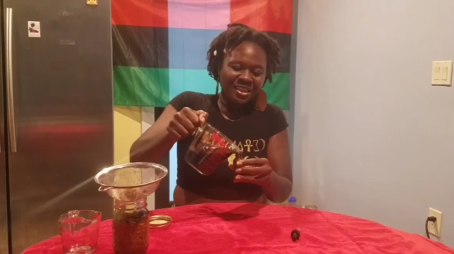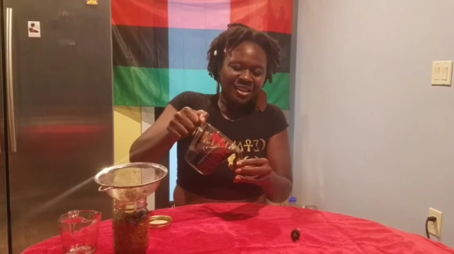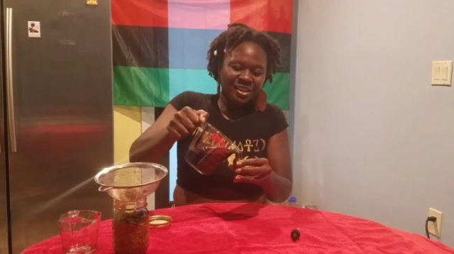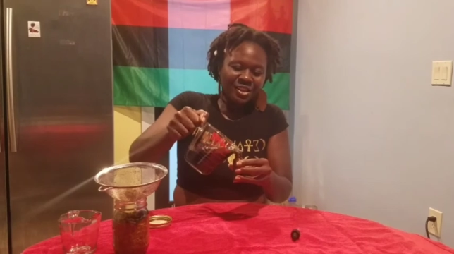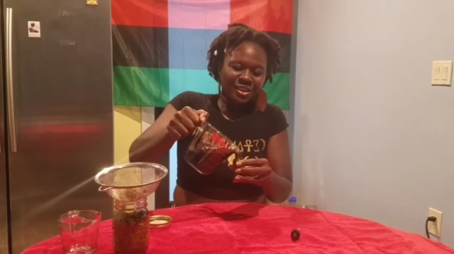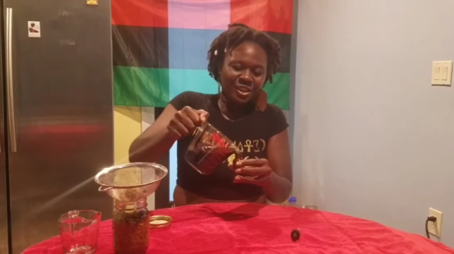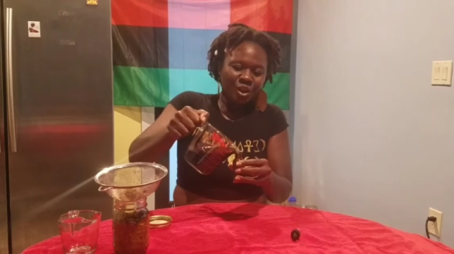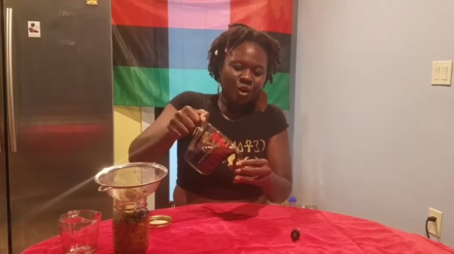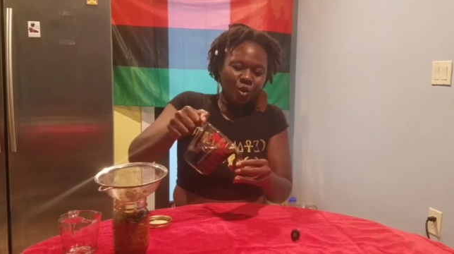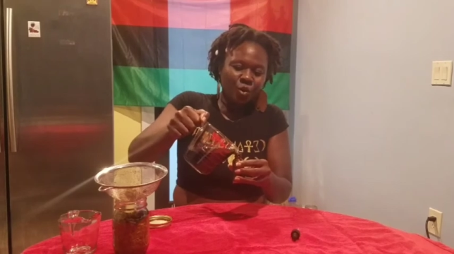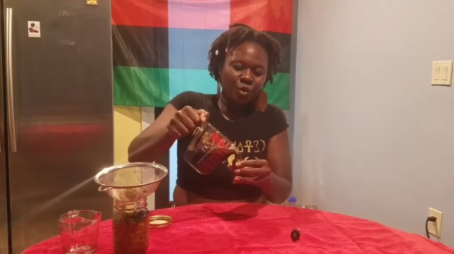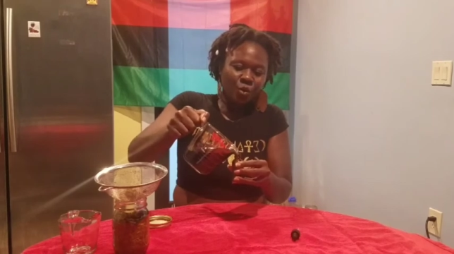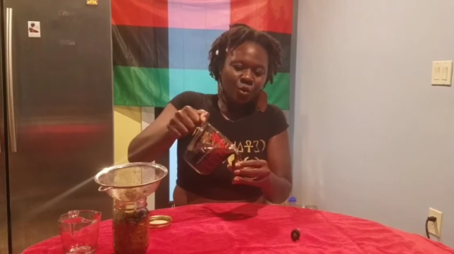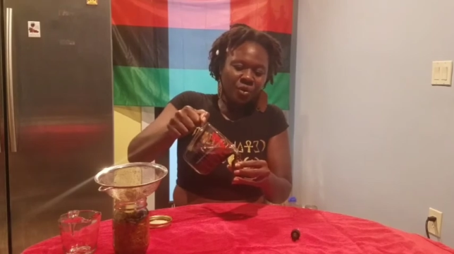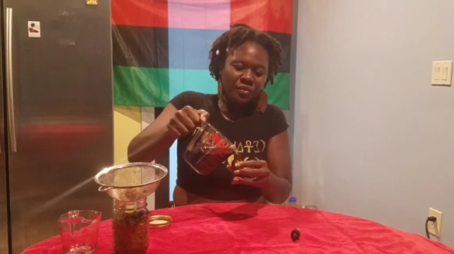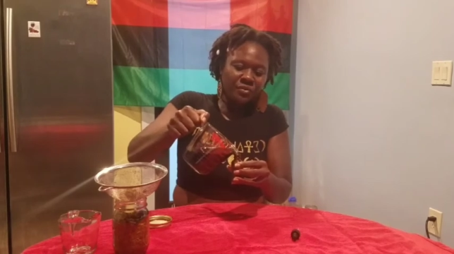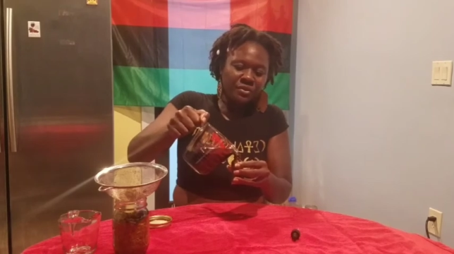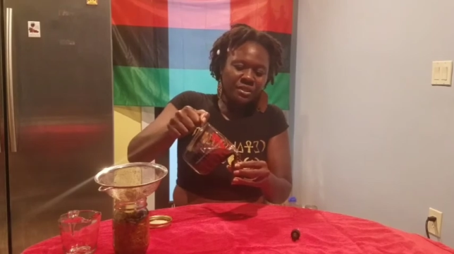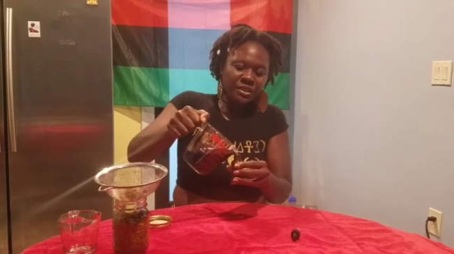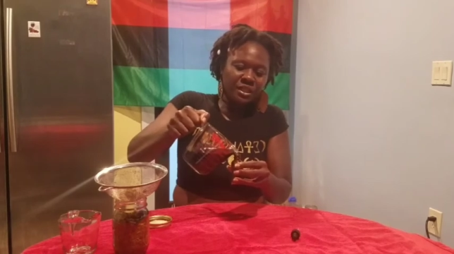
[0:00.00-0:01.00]
So
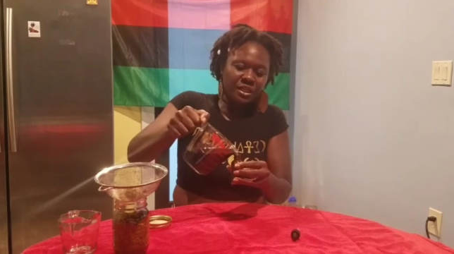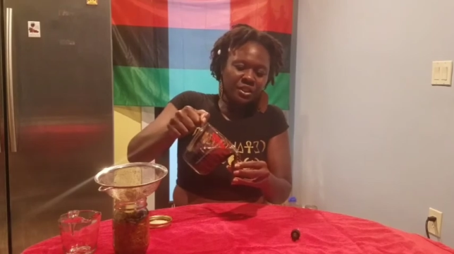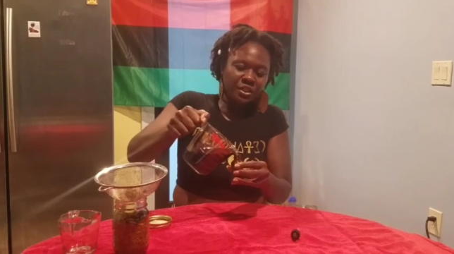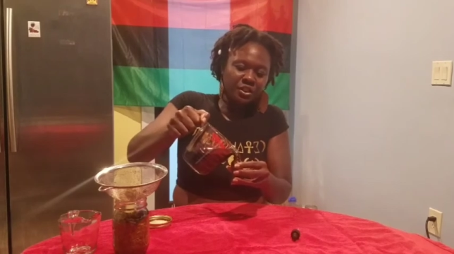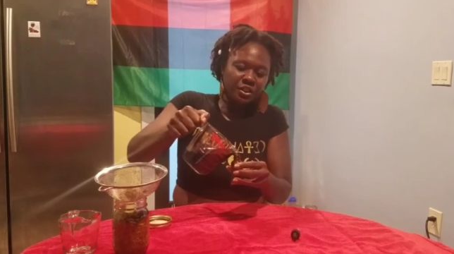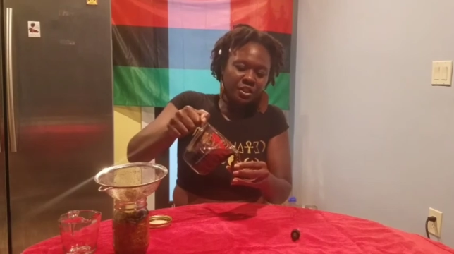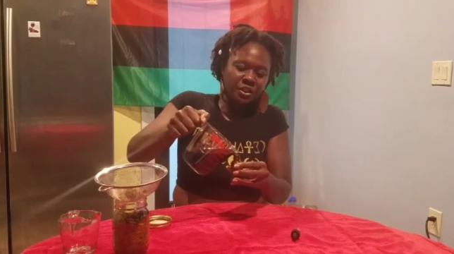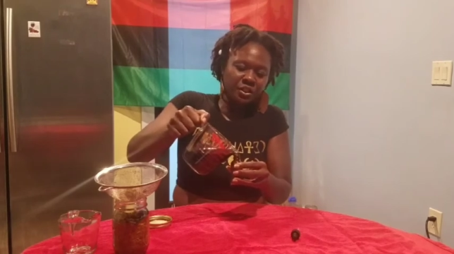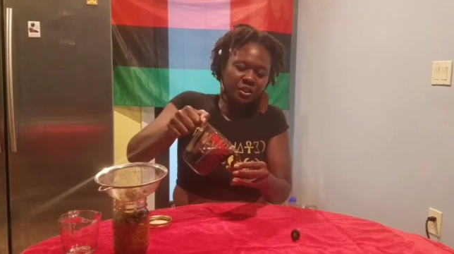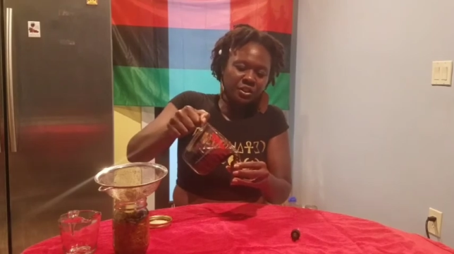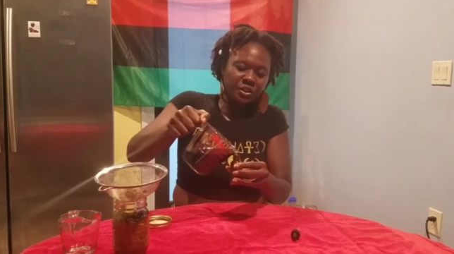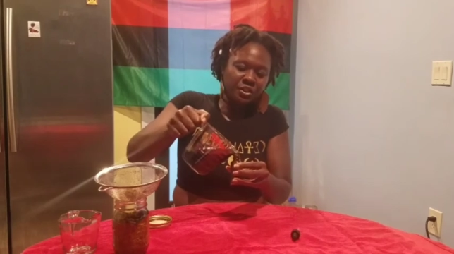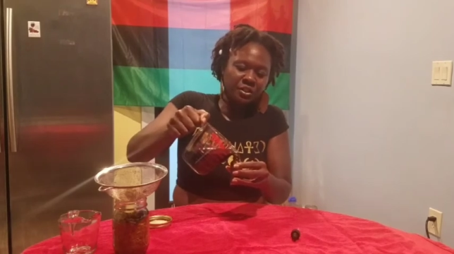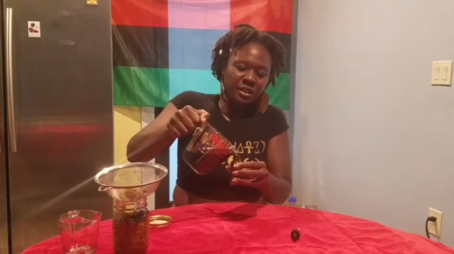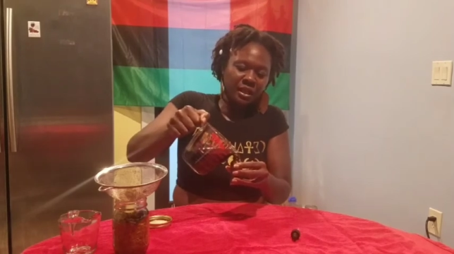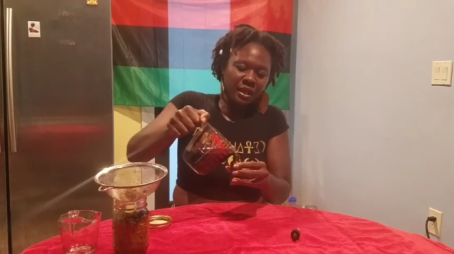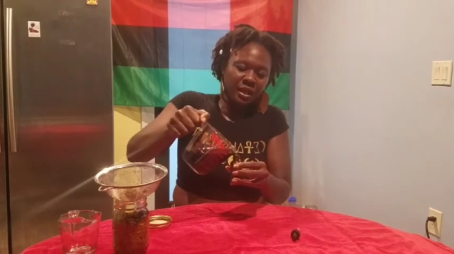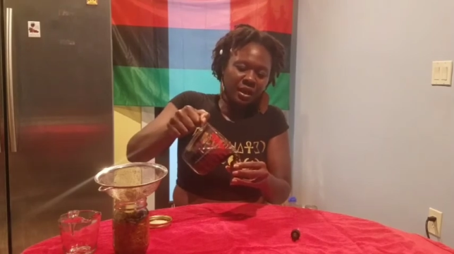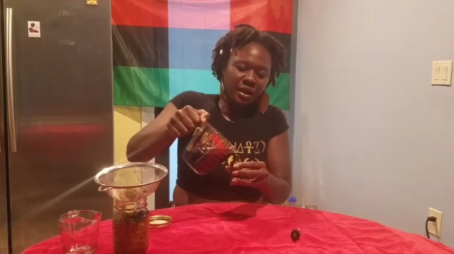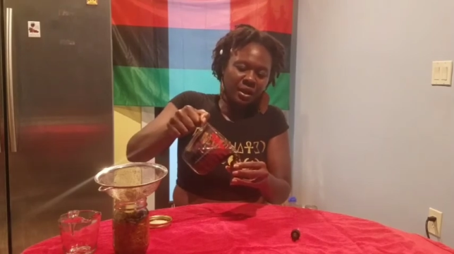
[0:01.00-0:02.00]
with tinctures,
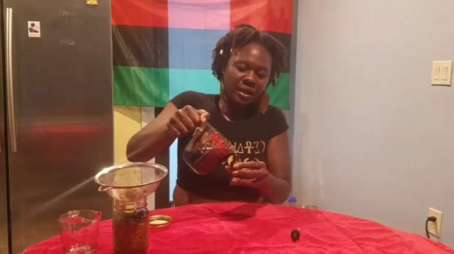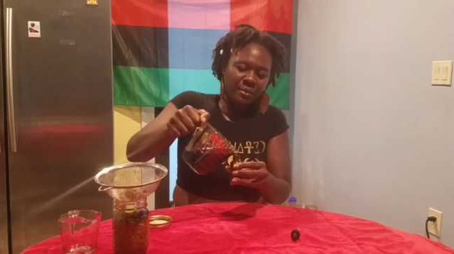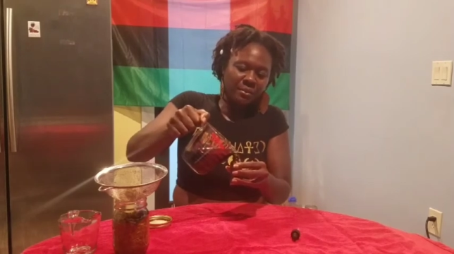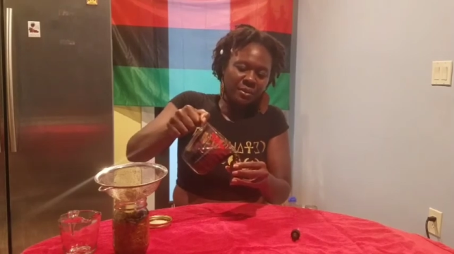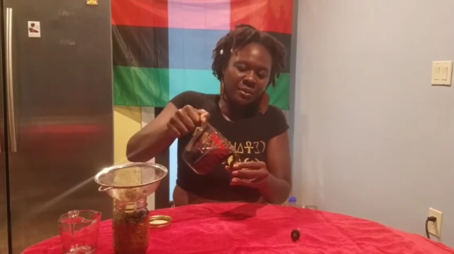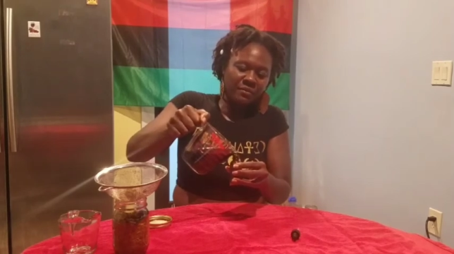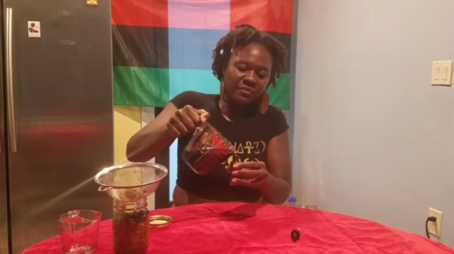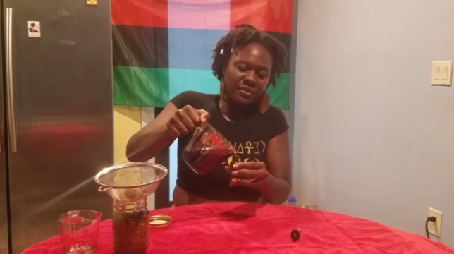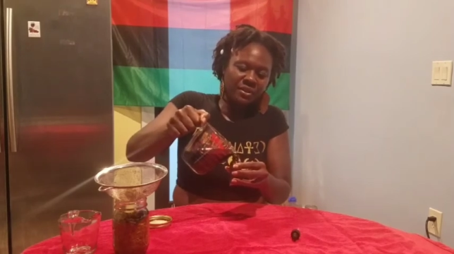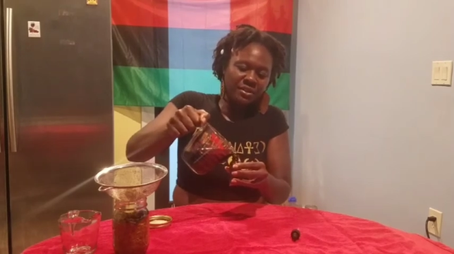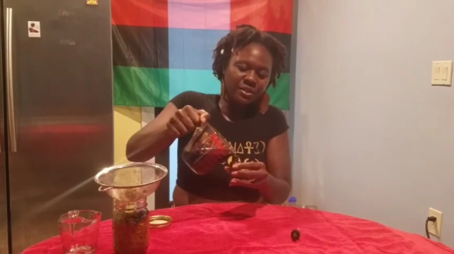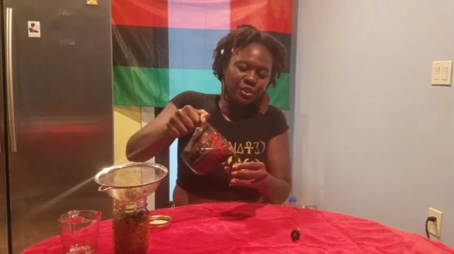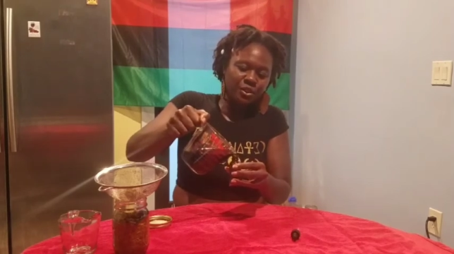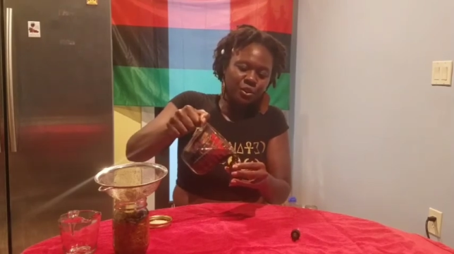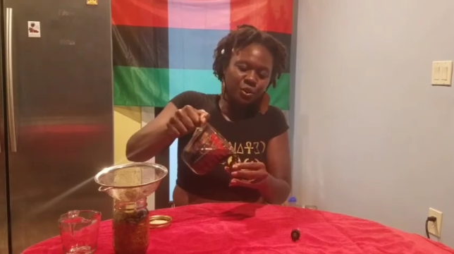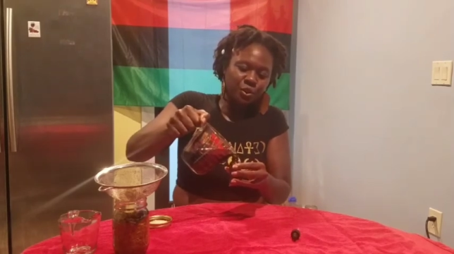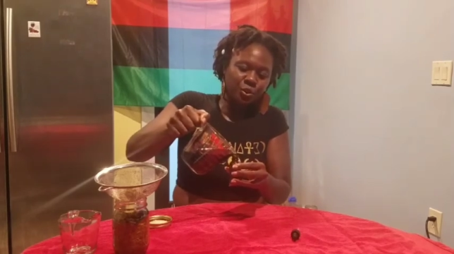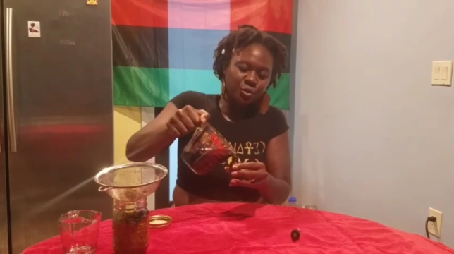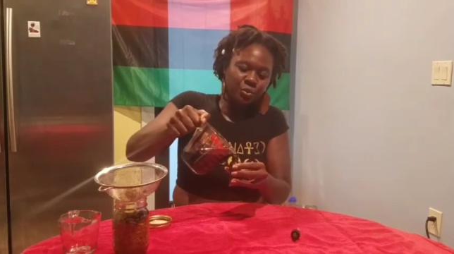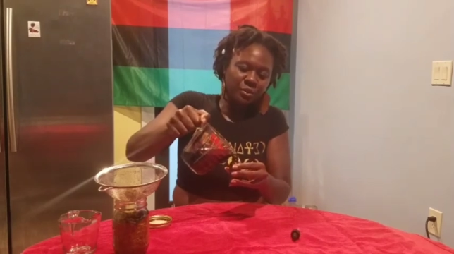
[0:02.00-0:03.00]
if this is
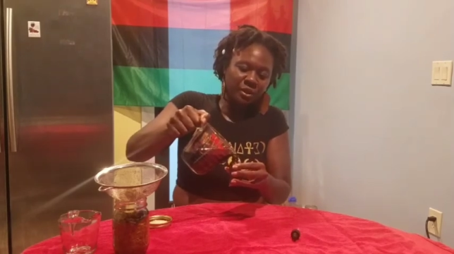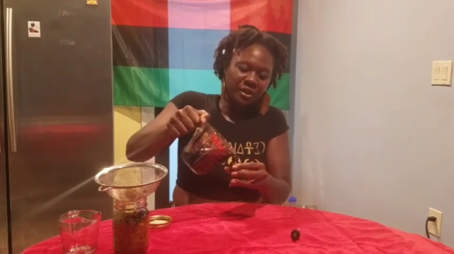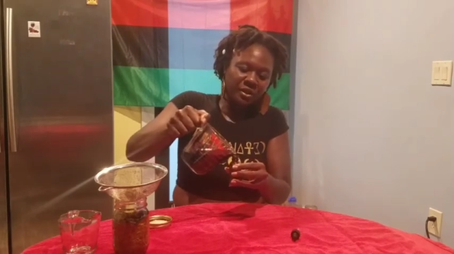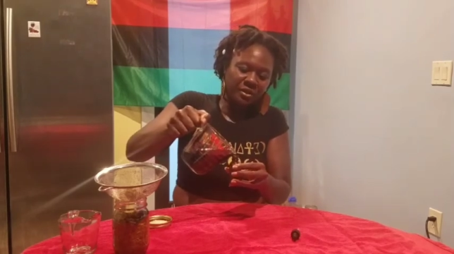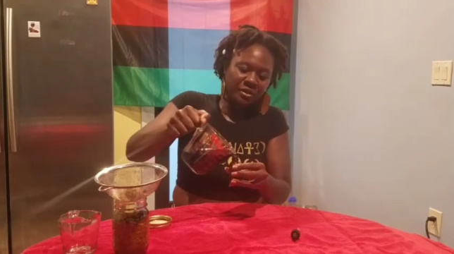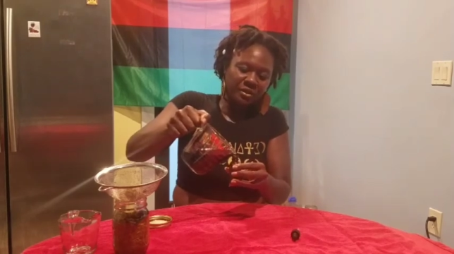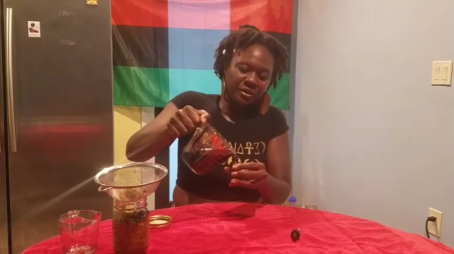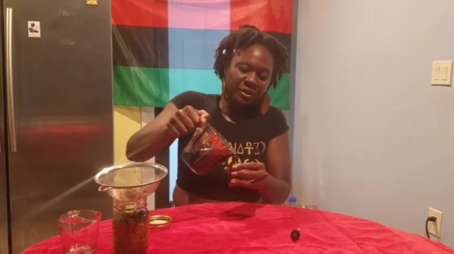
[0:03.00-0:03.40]
too bitter,